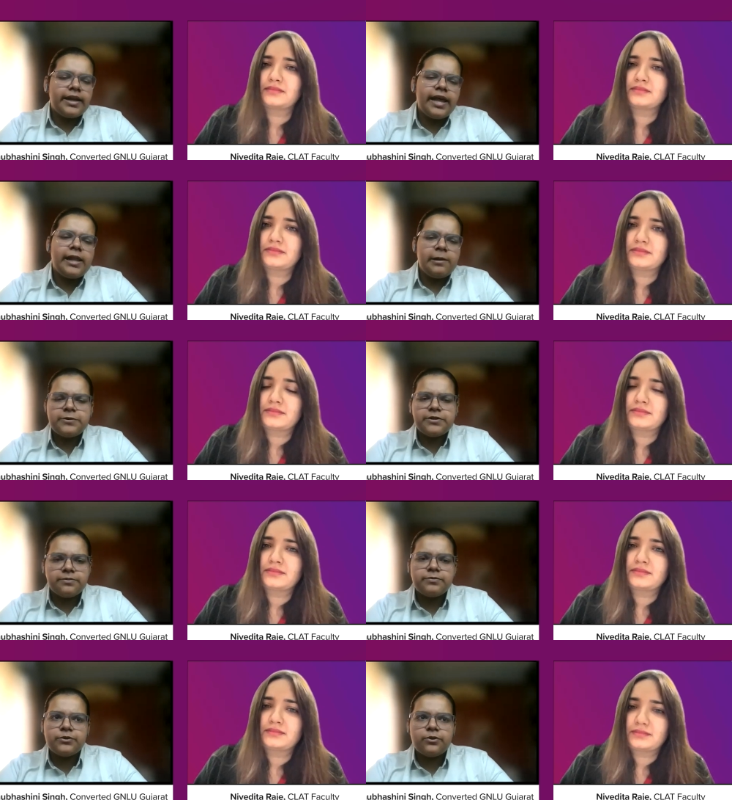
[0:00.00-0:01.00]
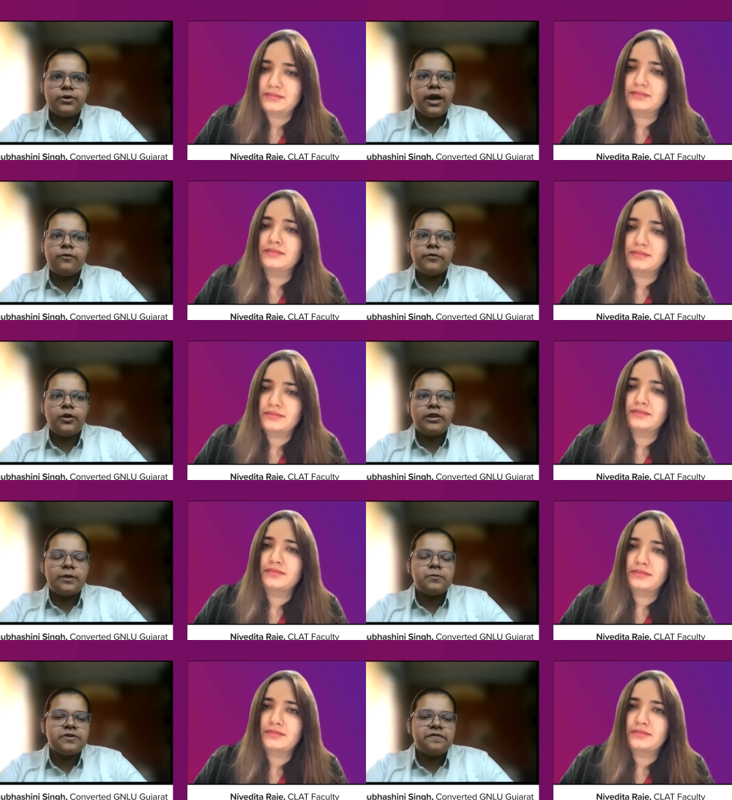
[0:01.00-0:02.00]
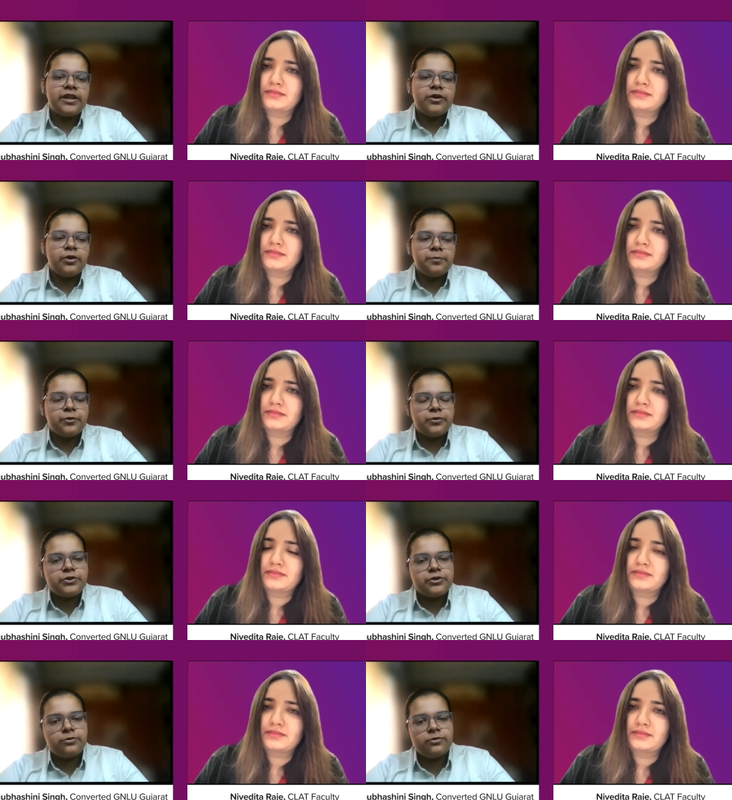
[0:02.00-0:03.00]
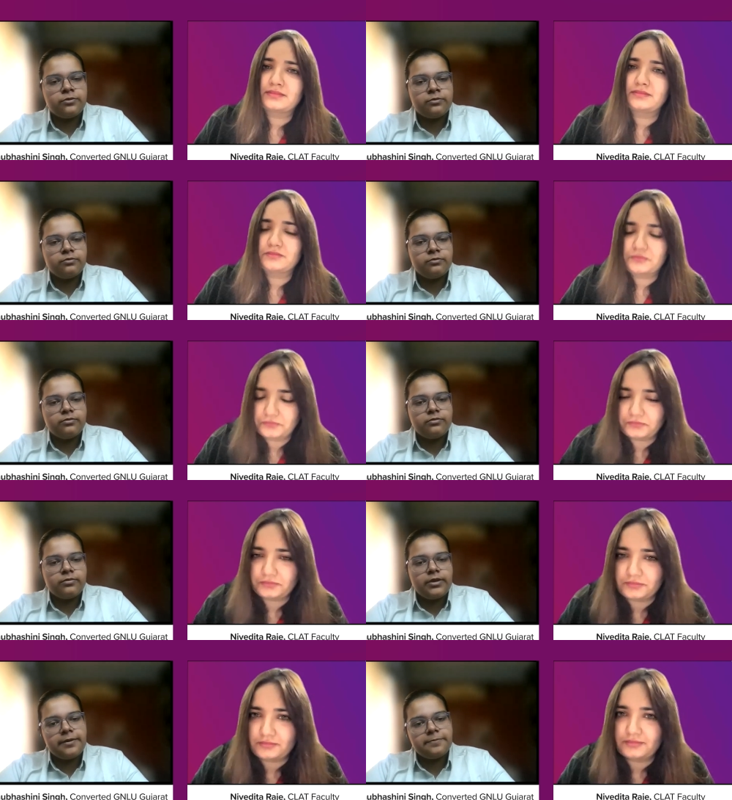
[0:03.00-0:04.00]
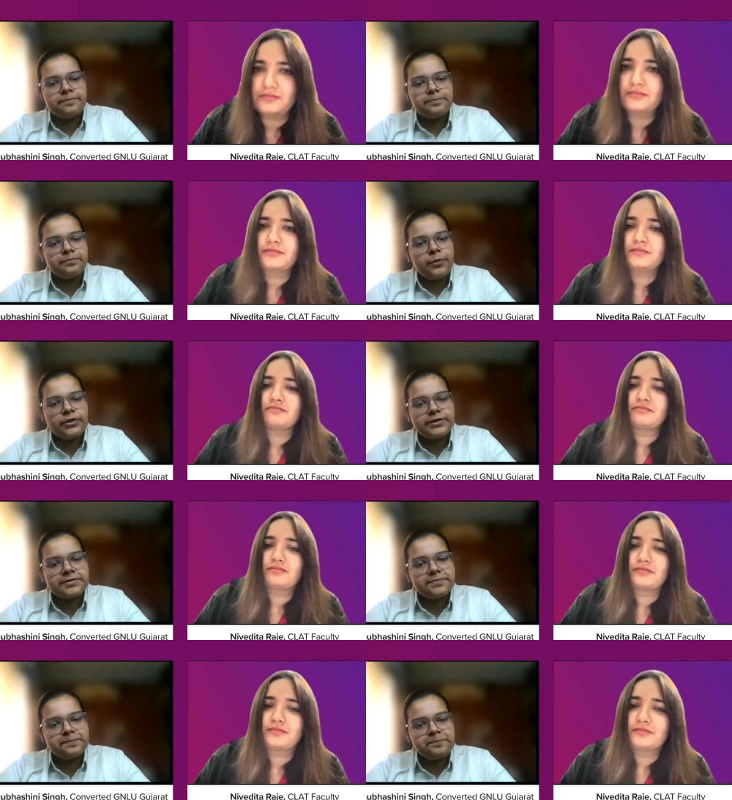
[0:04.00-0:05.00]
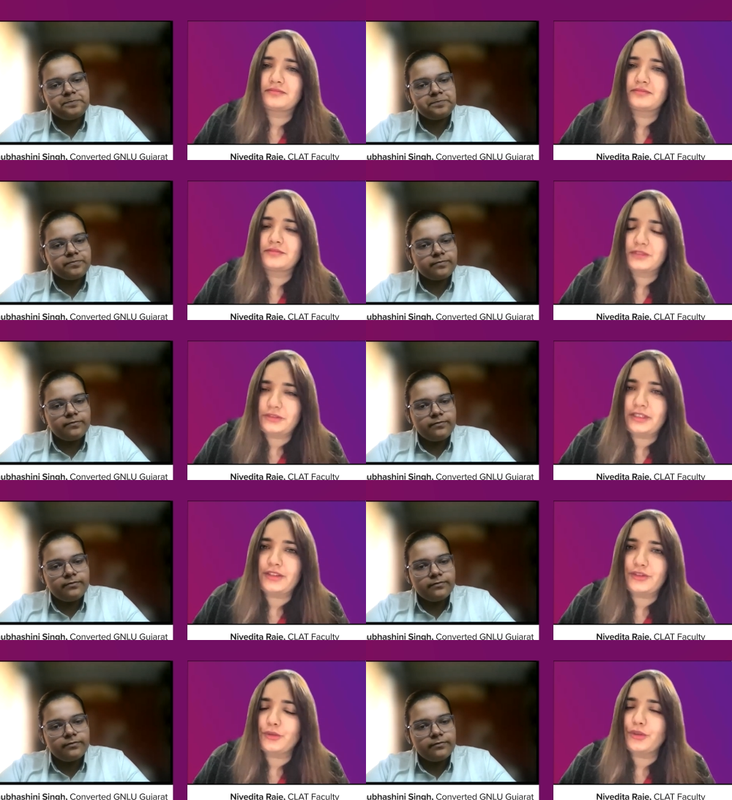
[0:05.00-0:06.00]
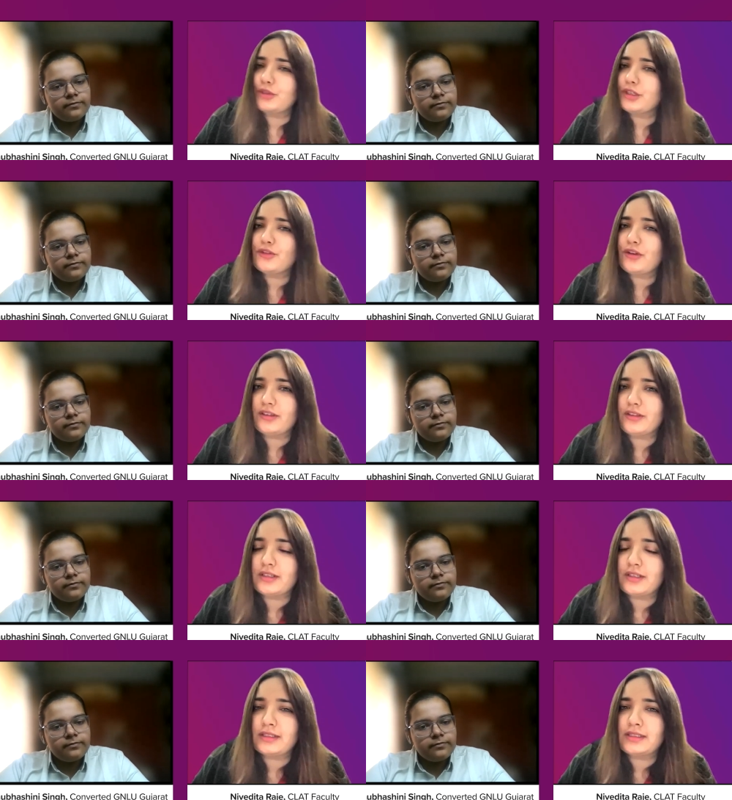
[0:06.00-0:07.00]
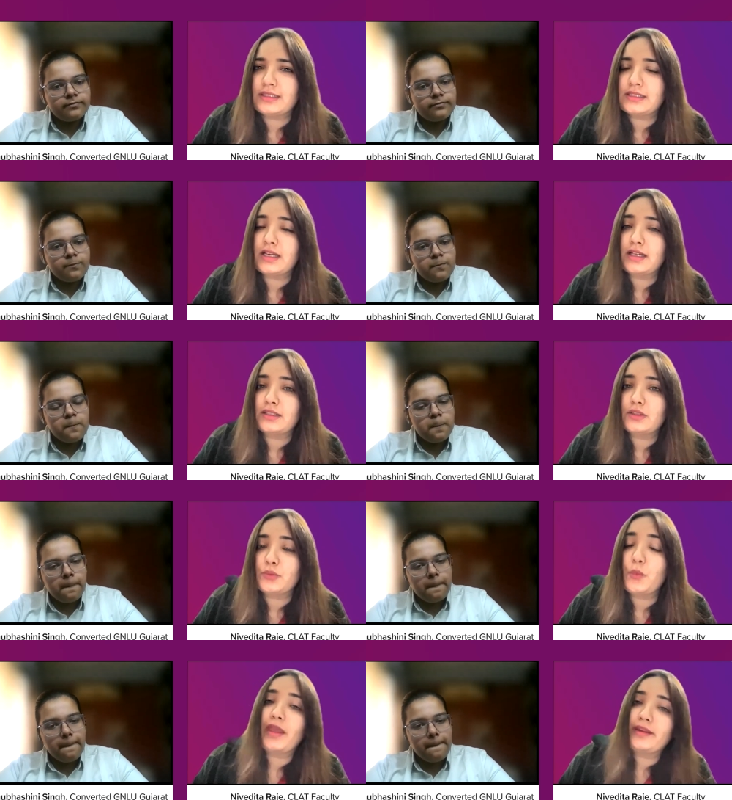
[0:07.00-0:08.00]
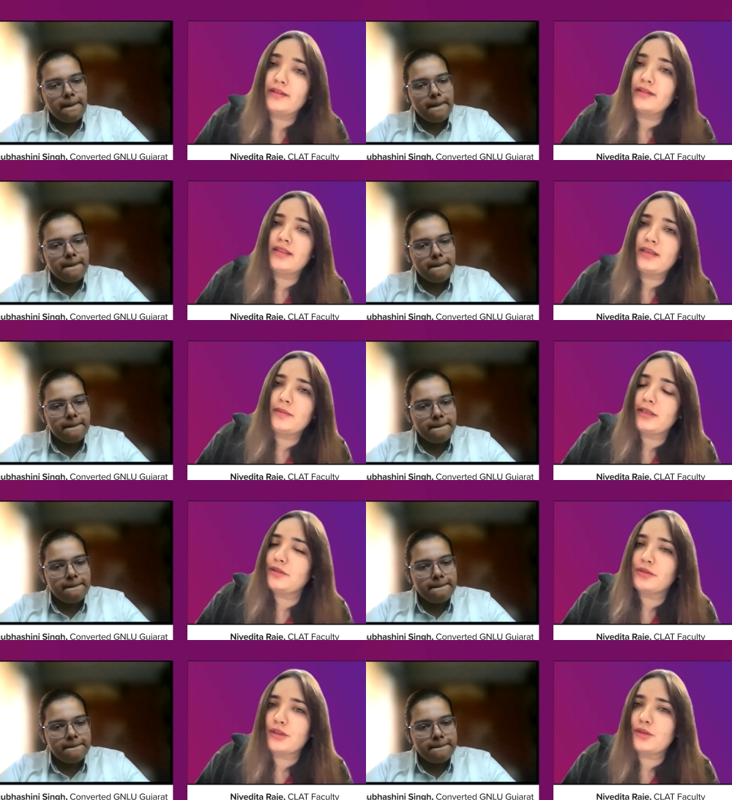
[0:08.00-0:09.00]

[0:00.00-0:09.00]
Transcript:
Speaker 1: that helps. So yeah, overall that was a very good approach to yeah notes.
Speaker 2: Right. So you did not uh, start very early, but you